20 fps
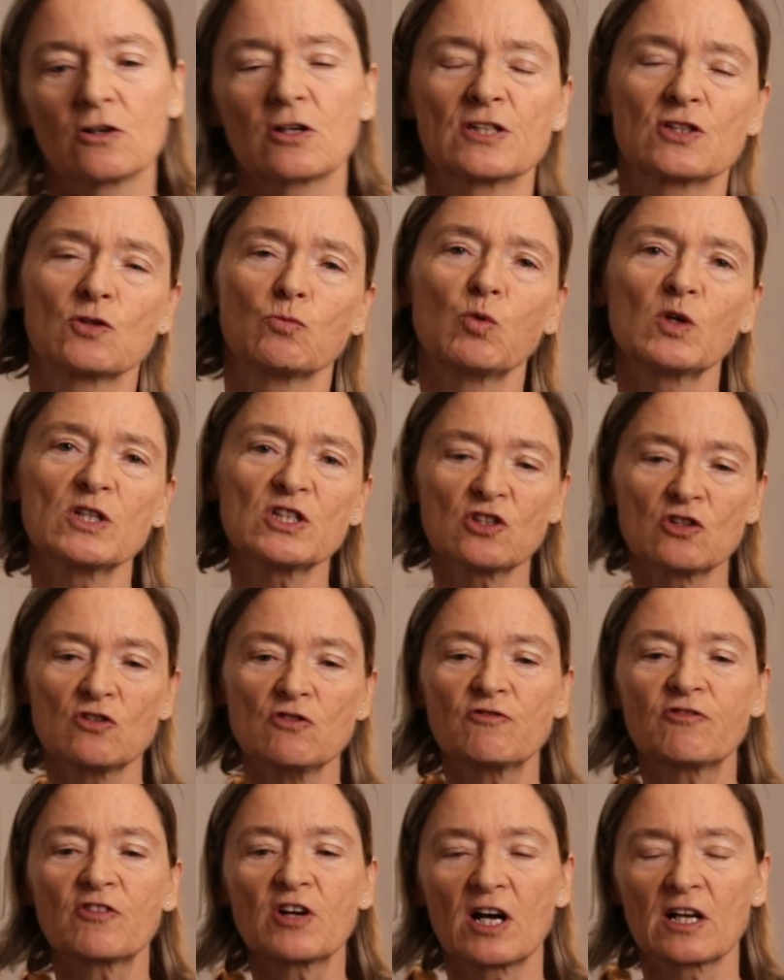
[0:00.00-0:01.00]
Okay, so once
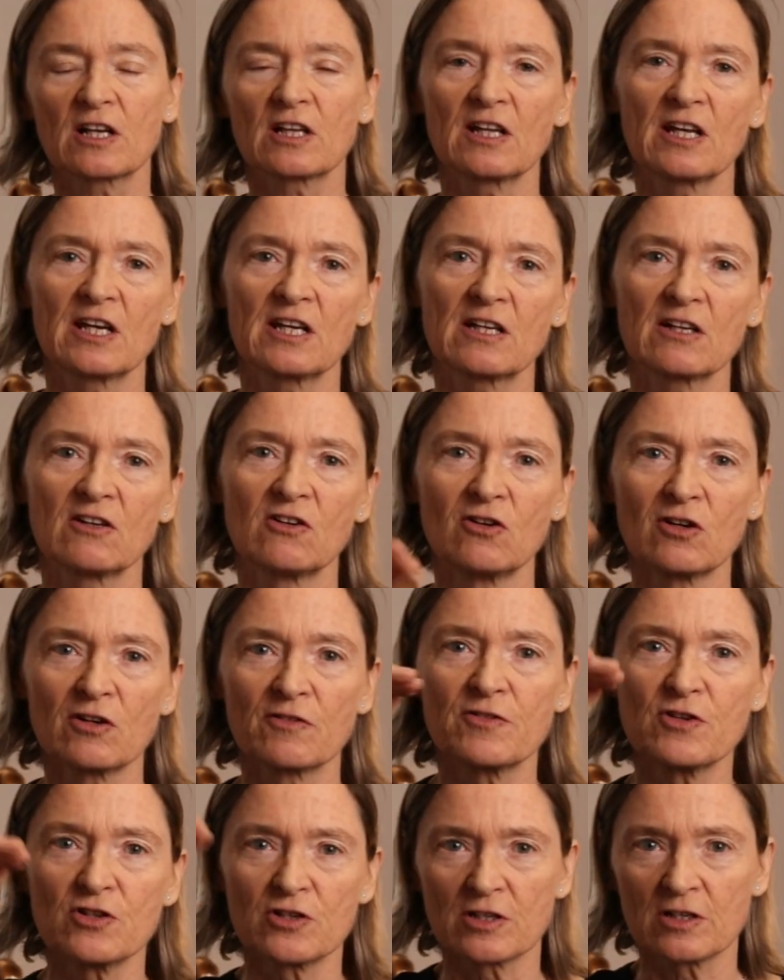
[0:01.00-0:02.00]
you've got like all
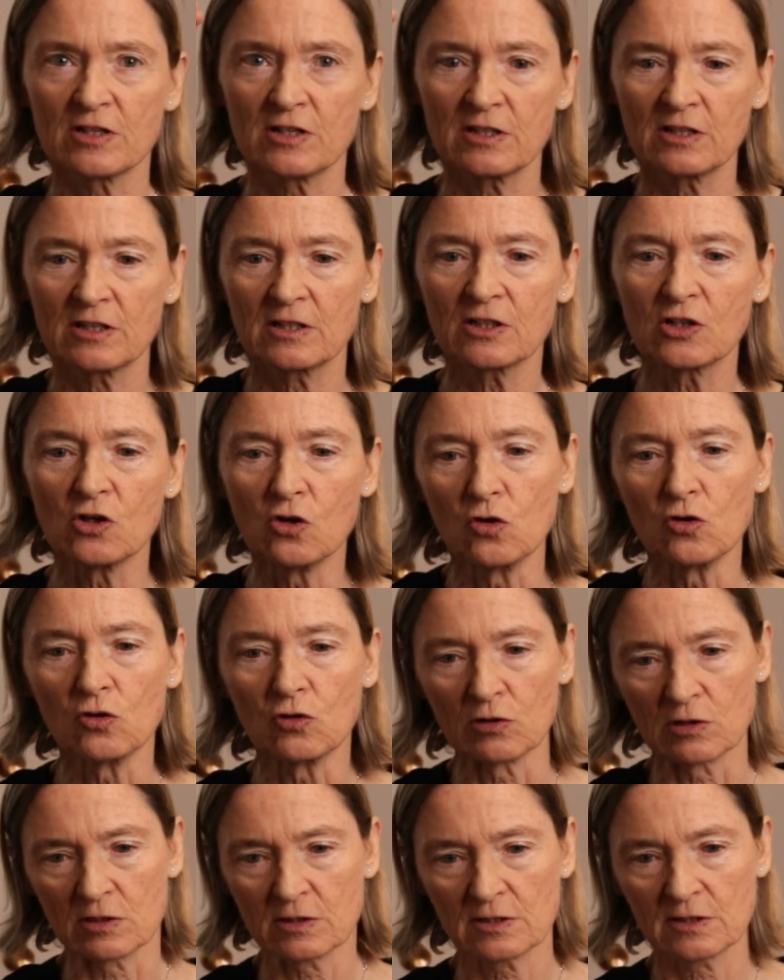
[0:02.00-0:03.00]
of your
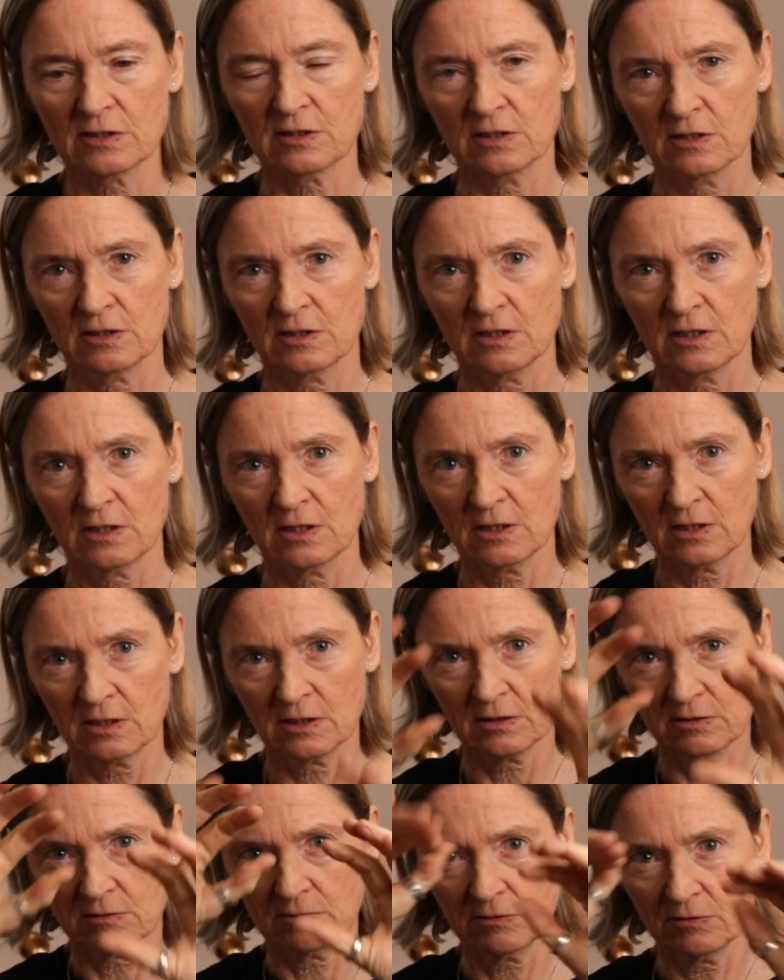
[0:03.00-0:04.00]
goals,
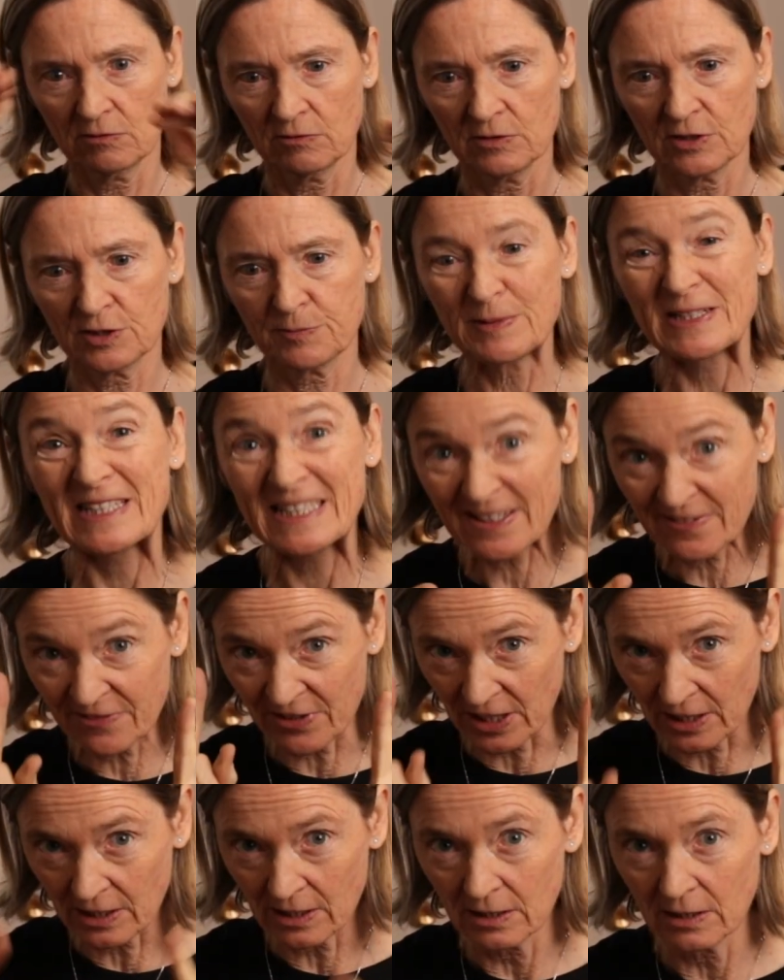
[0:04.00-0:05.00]

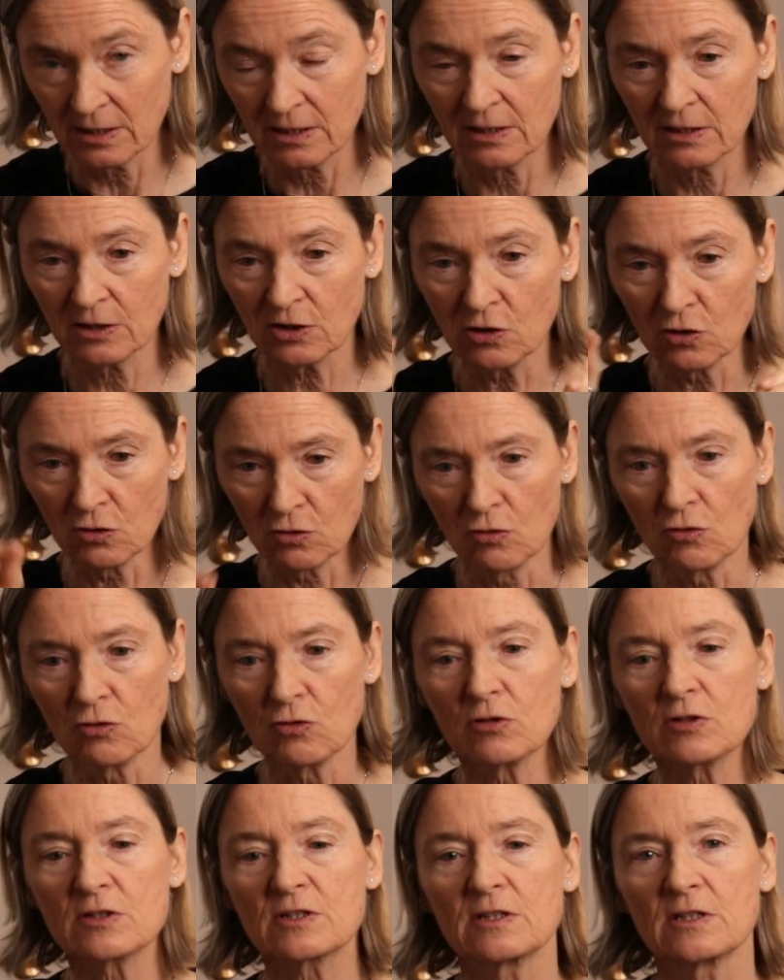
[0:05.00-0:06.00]
specific
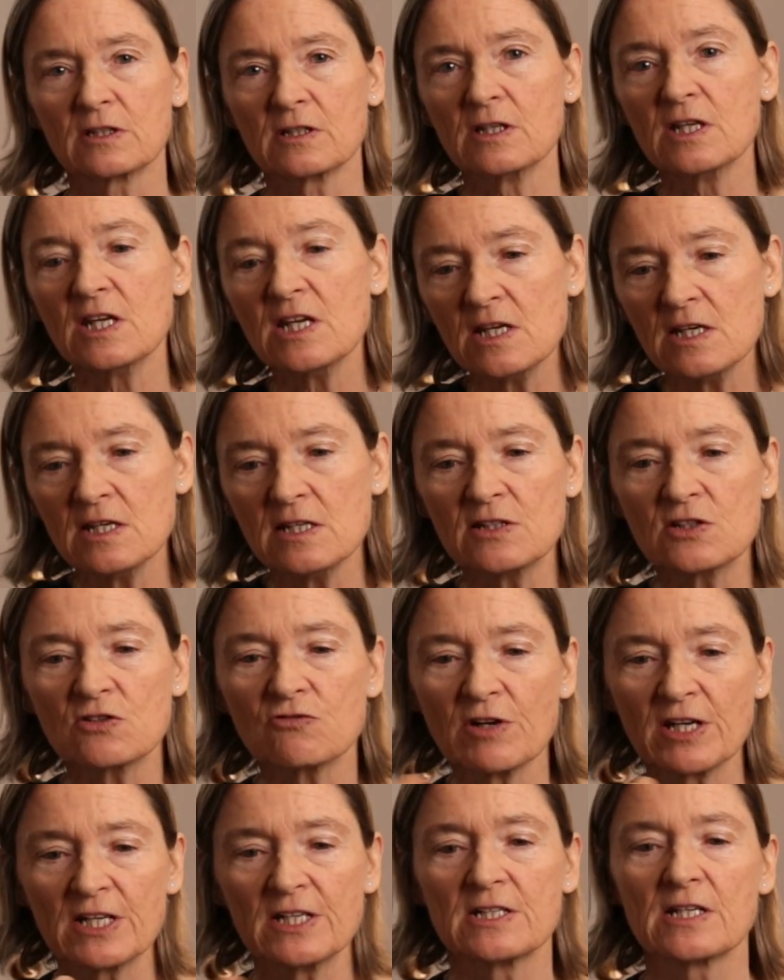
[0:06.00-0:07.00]
goals and needs
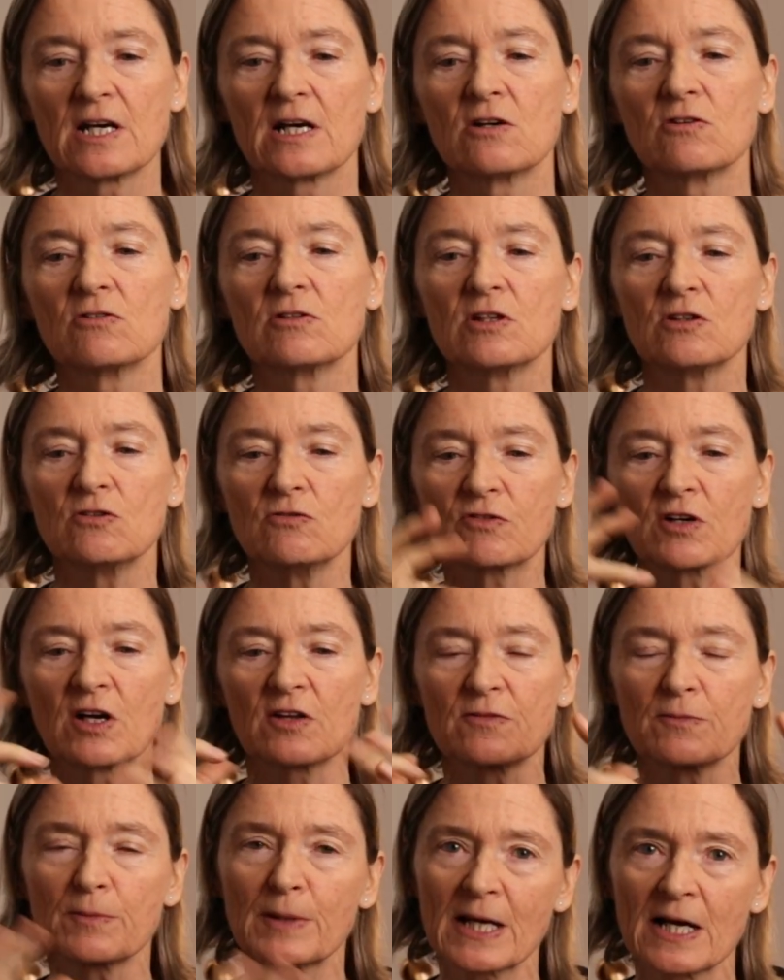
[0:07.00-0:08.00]
written down, and you've
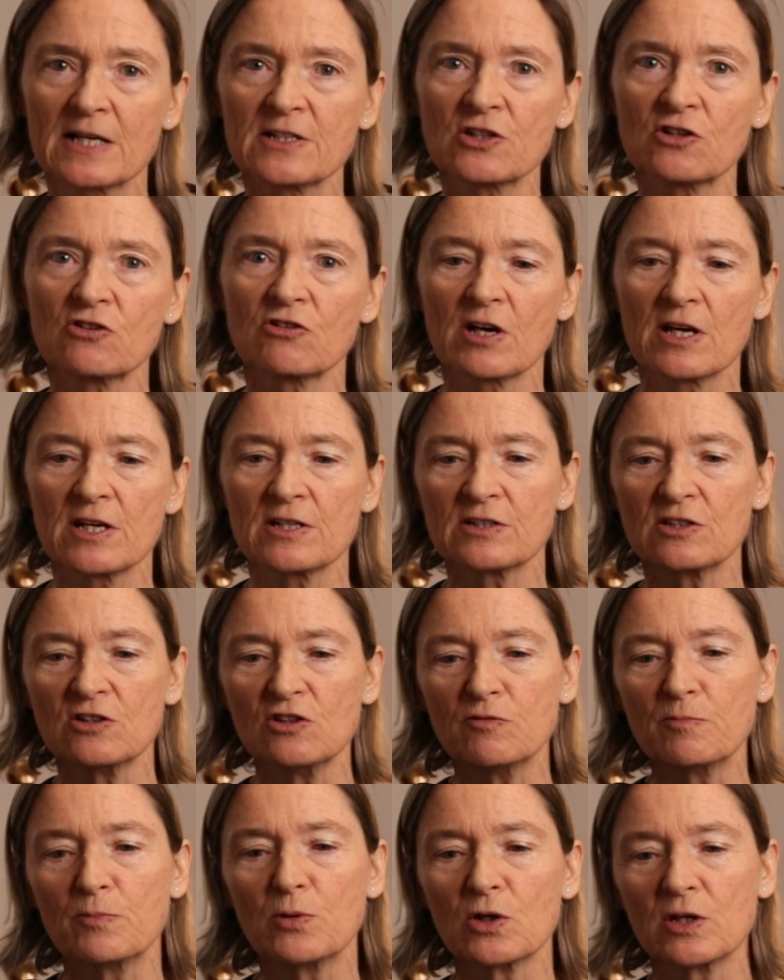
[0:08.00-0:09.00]
got them categorized, and
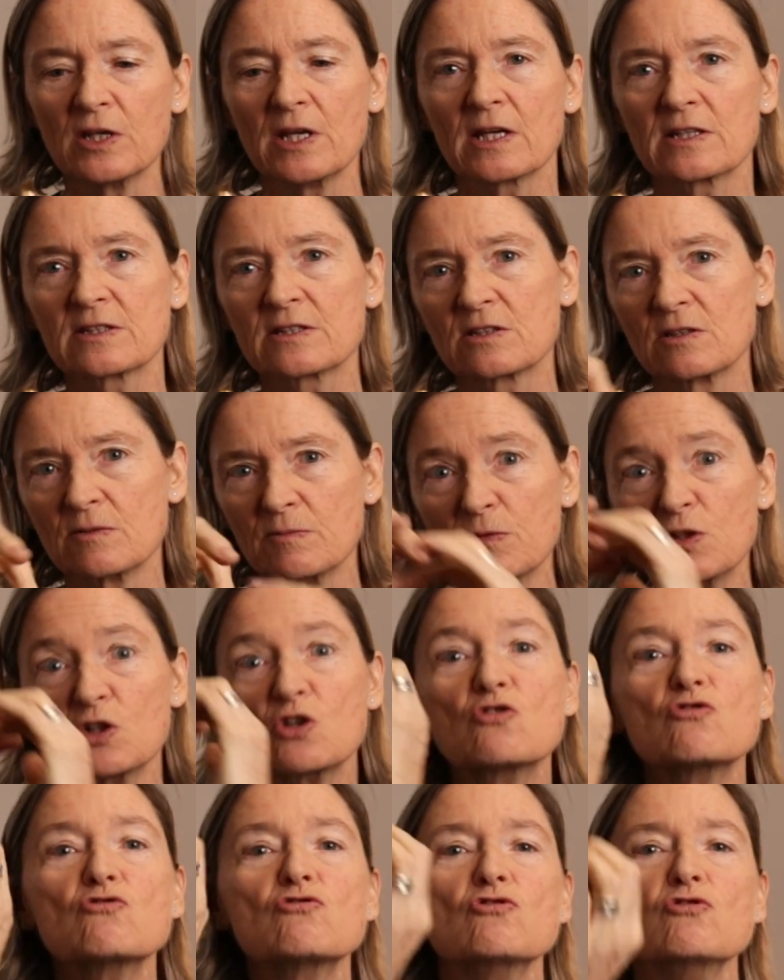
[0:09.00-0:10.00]
you put next to them the
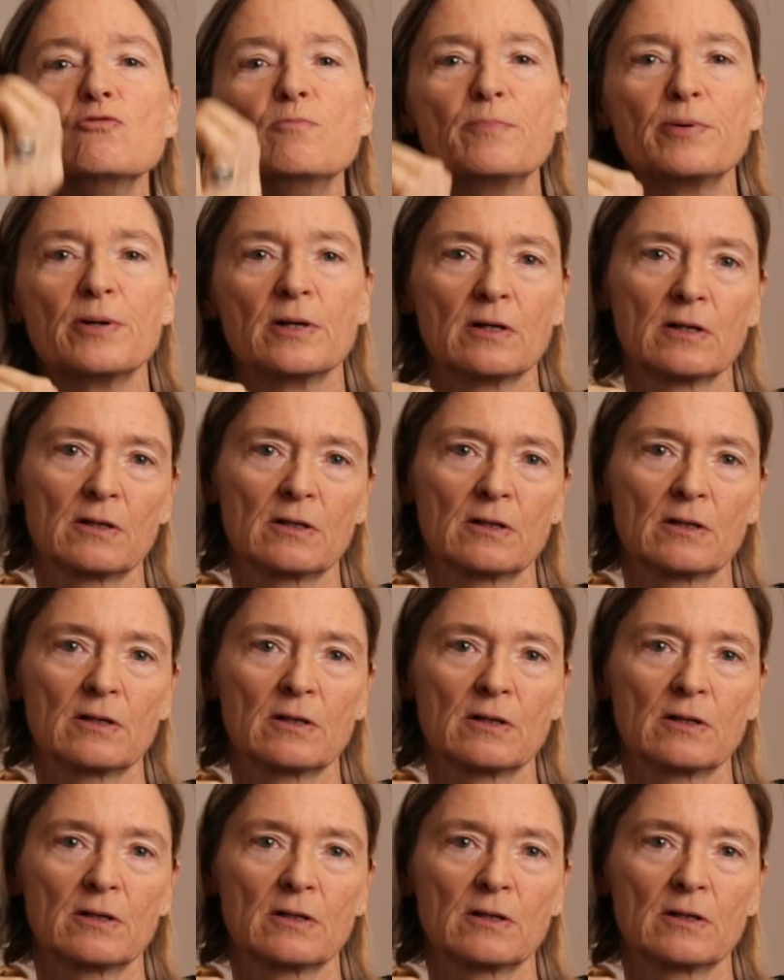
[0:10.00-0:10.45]
group